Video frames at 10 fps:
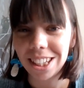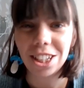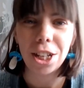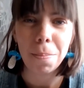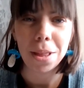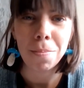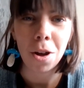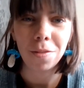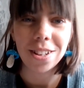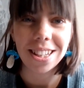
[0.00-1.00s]
ship them
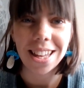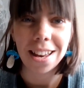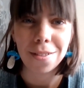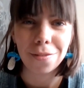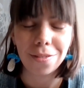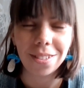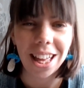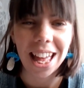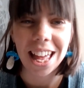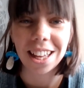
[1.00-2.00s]
off instead of
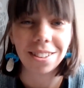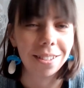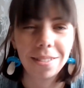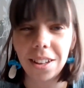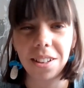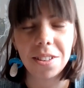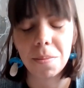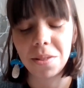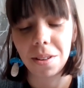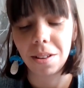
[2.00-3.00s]
because
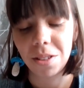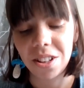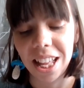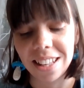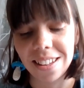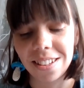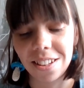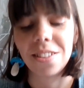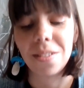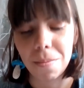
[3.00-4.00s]
I'm too lazy
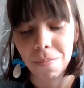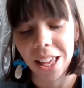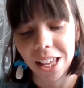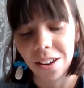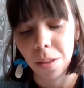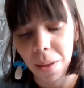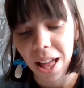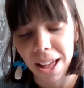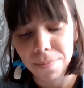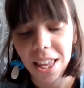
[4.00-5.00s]
to just make another
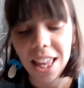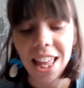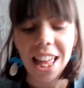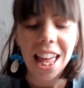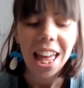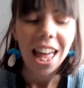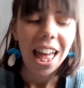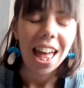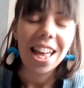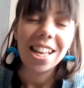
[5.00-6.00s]
pair.
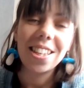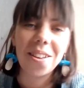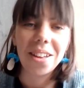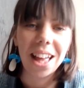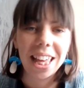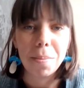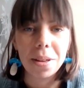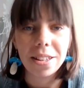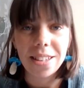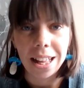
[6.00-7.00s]
So I keep
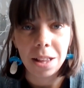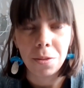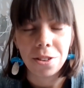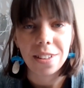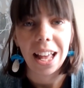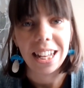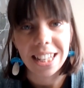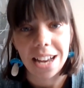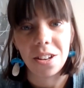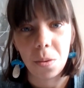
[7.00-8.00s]
selling the ones I
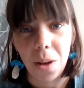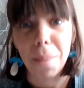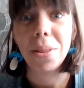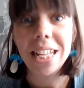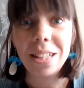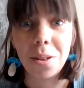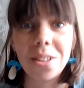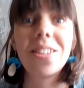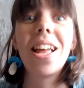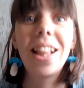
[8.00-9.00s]
intend to wear, but
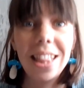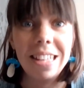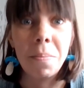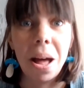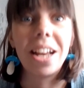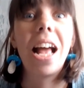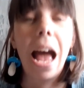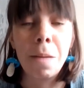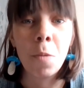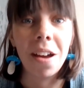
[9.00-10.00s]
these are mine.
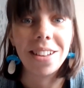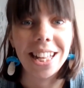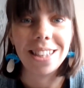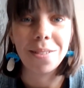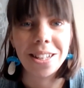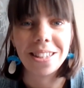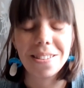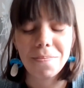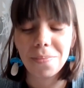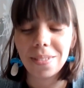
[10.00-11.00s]
I'm wearing these ones.